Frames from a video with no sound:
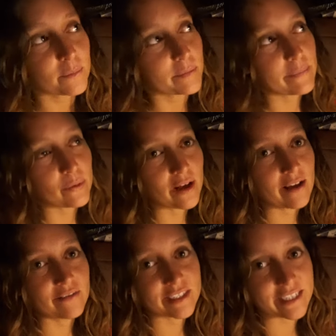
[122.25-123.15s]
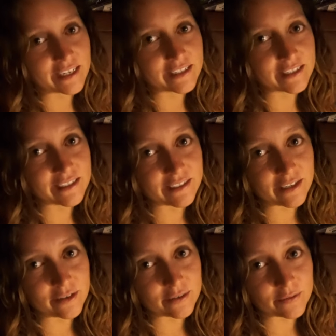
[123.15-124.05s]
People have this tendency to
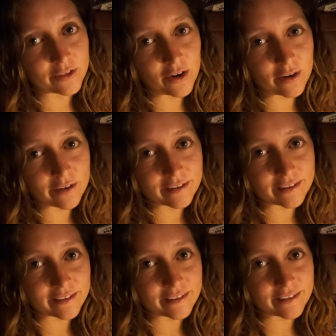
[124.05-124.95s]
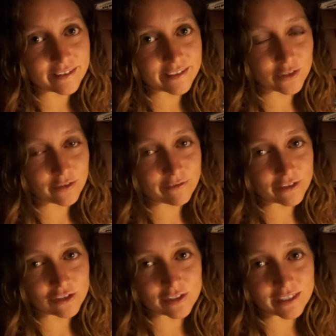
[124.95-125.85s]
like regard certain
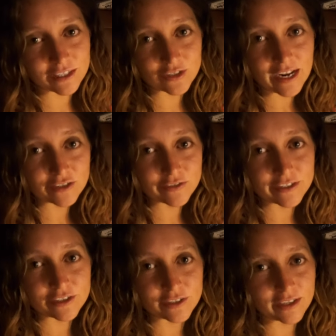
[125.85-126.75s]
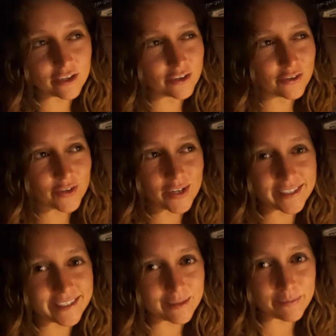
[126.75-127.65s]
fish as like trash fish, like
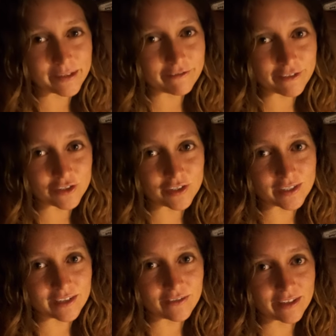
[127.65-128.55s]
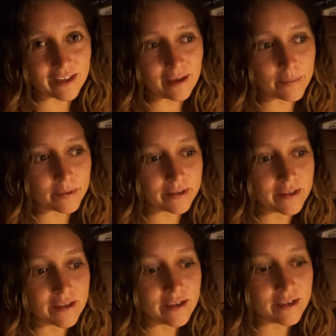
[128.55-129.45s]
grunts and pinfish and stuff like that. But
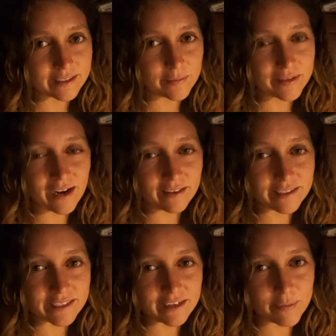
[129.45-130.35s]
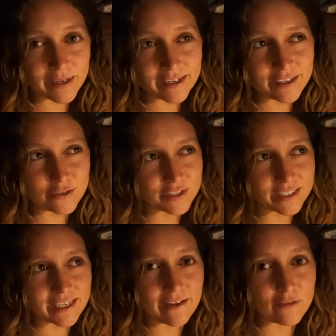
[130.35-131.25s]
some of the islands that I've been in, you
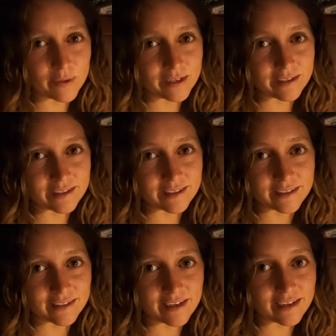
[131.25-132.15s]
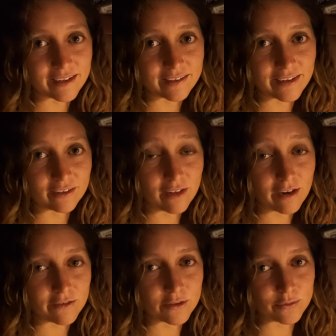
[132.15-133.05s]
just see everybody's eating like a
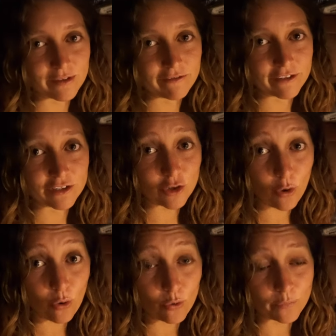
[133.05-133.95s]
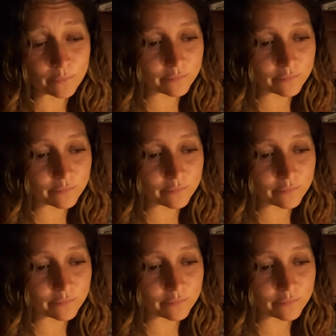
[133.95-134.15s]
lot of those yeah. fish whole.